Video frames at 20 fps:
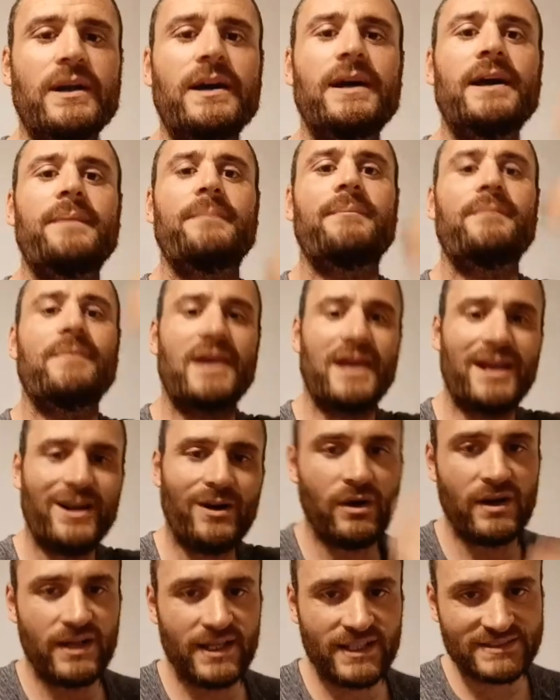Okay, it
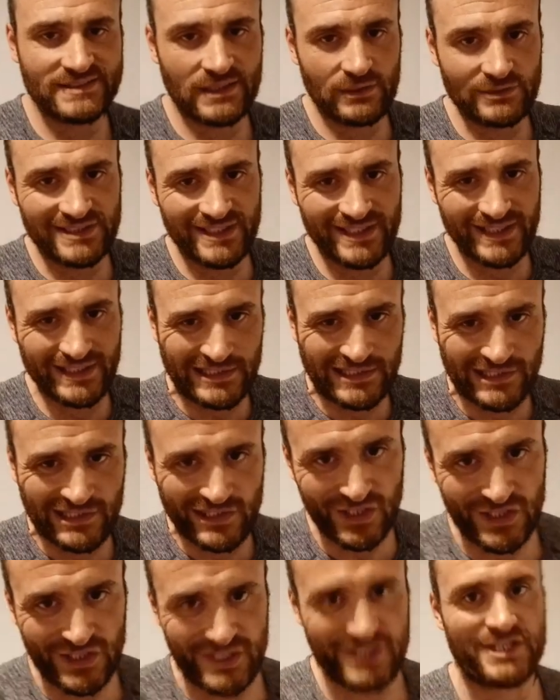all leads down to the
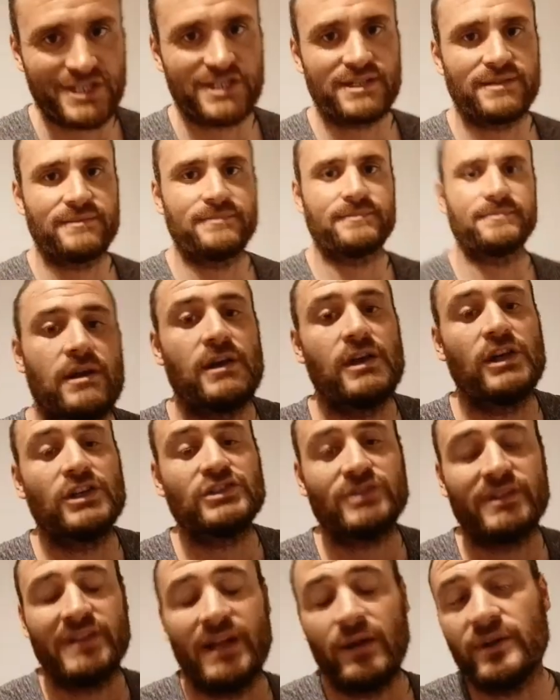gut.
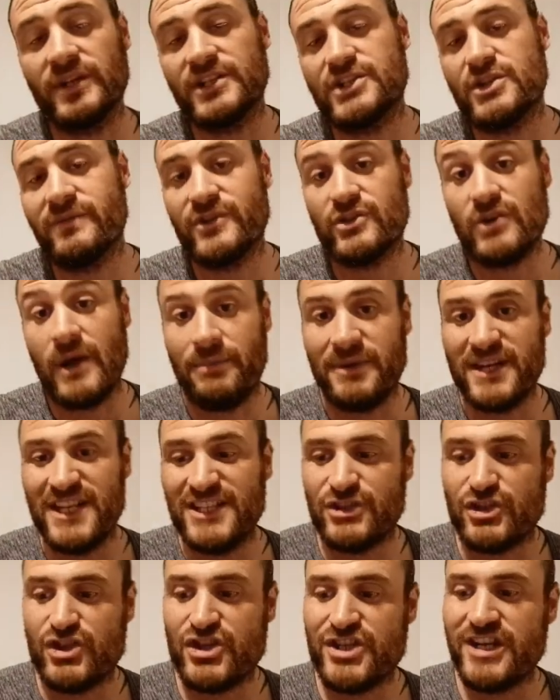So now that you have a drop in
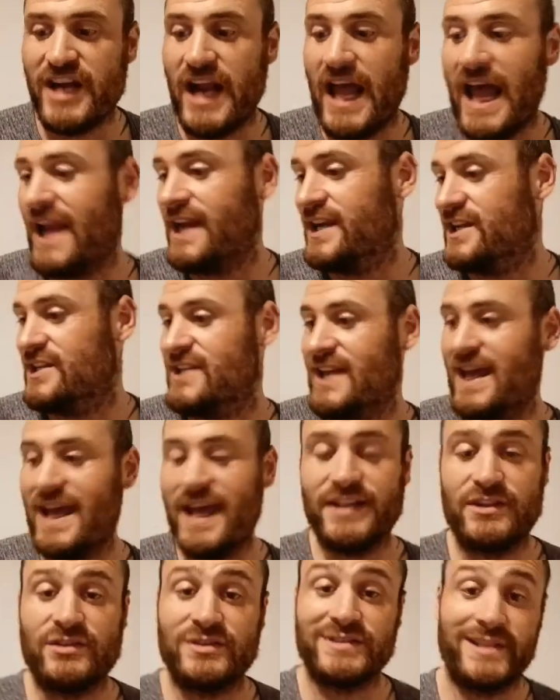estrogen and
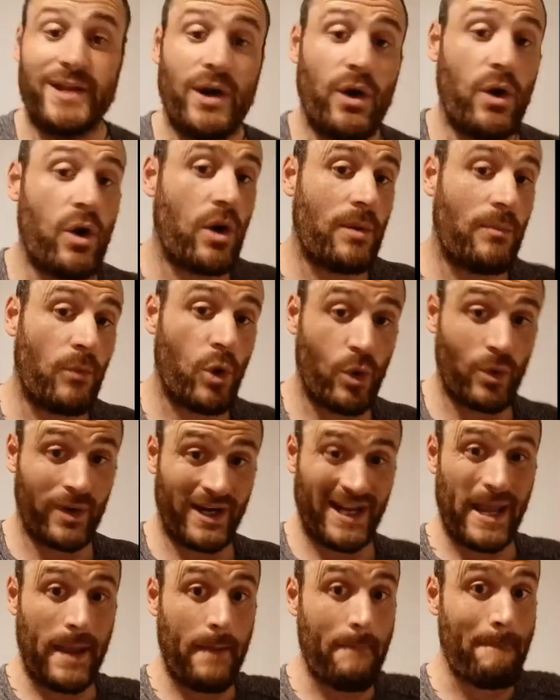there's a
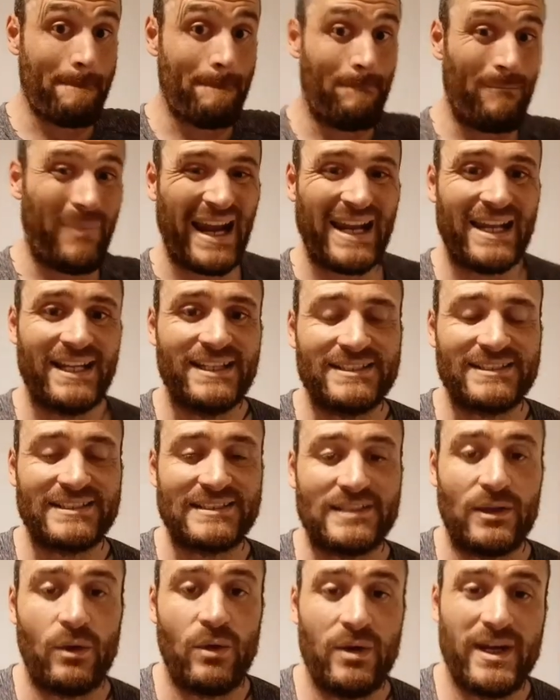hormone
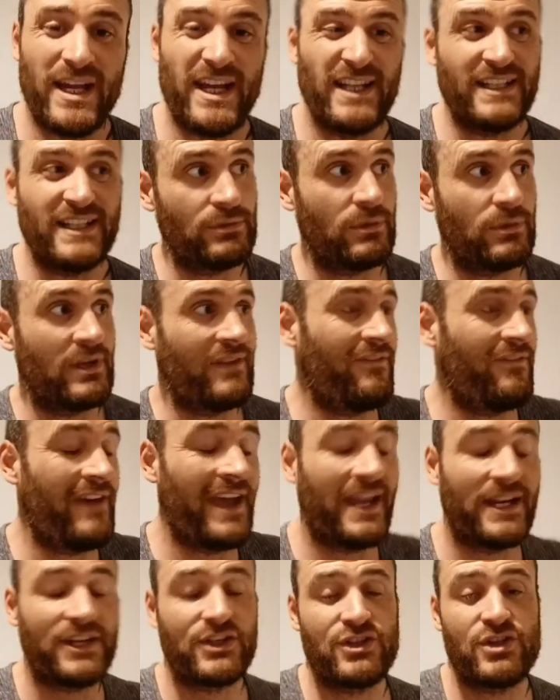imbalance, okay, this will
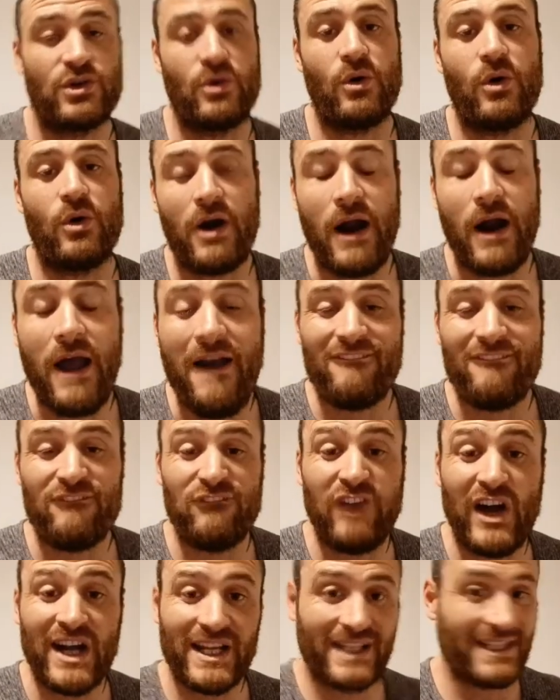affect your
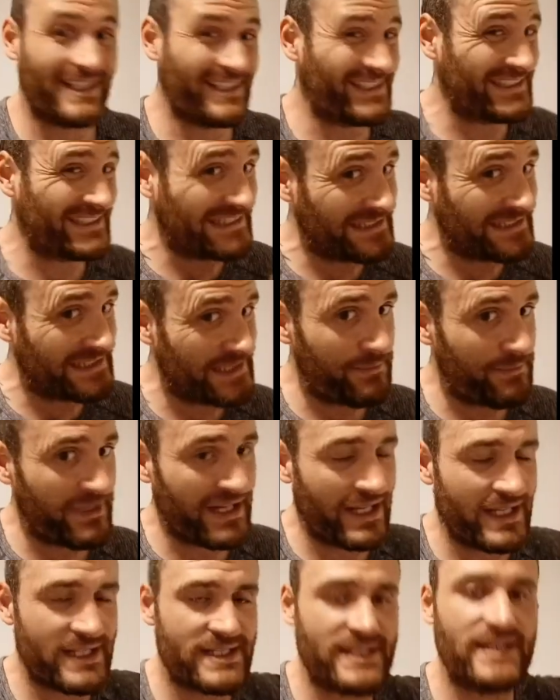follicle
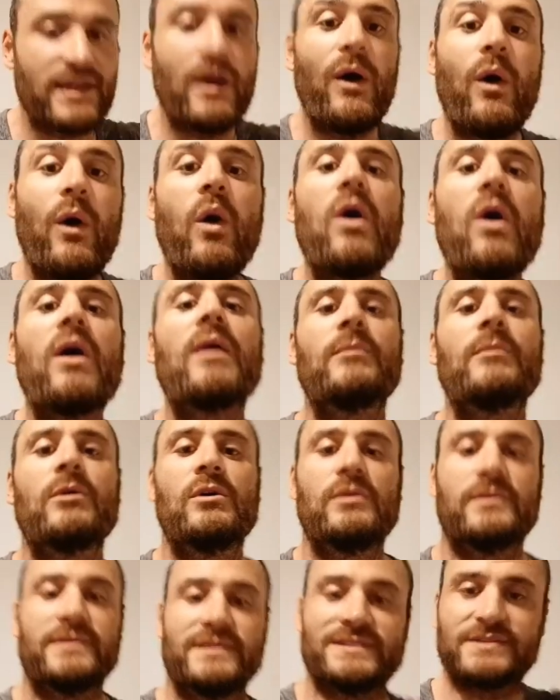stimulating
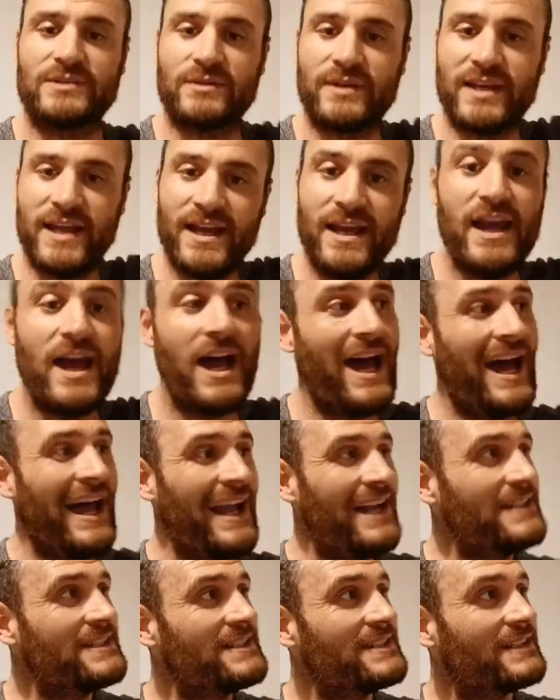hormones, okay?
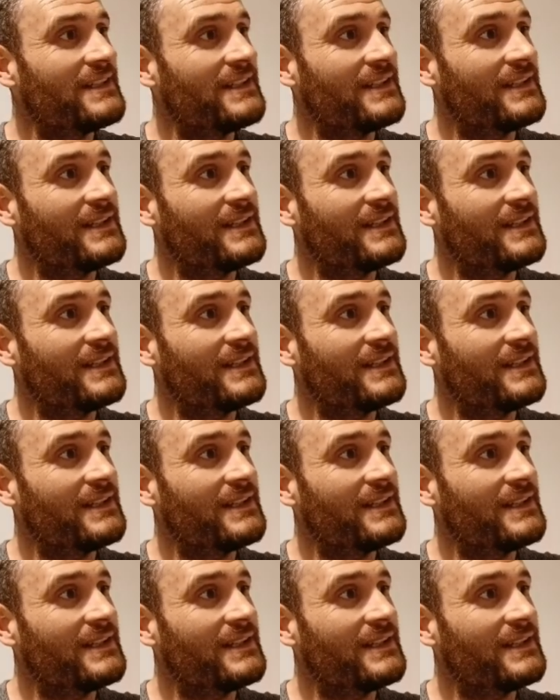And